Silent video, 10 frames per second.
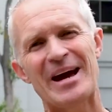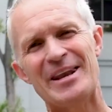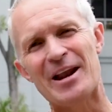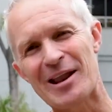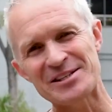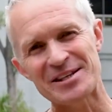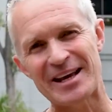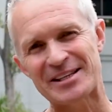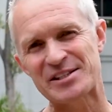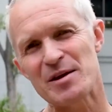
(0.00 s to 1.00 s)
Now, later
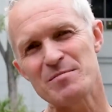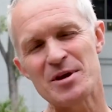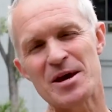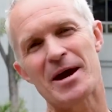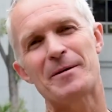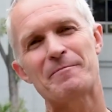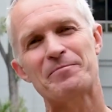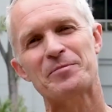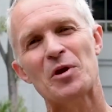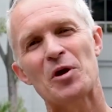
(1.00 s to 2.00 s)
that same year,
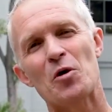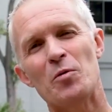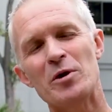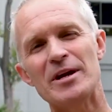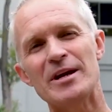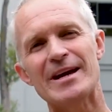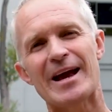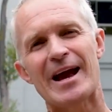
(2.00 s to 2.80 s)
we